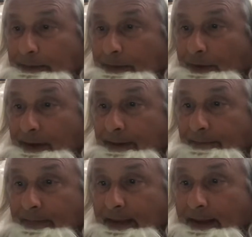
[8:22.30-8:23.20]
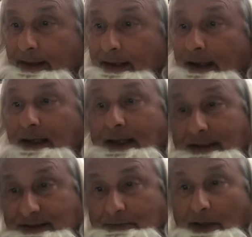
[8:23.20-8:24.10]
the boy, and he
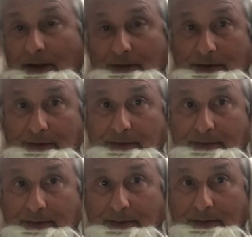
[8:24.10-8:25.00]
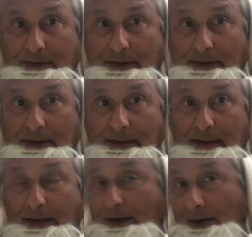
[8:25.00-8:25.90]
smiled,
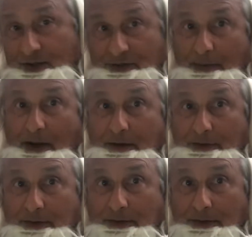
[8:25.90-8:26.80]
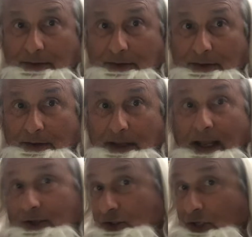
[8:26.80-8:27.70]
and I smiled,
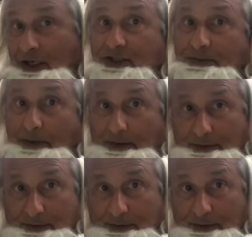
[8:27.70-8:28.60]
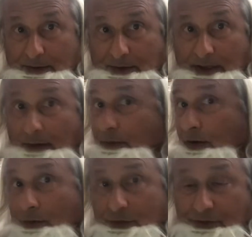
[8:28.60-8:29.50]
and she smiled, and we
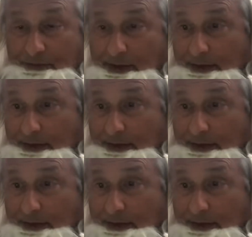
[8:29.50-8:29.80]
all smiled.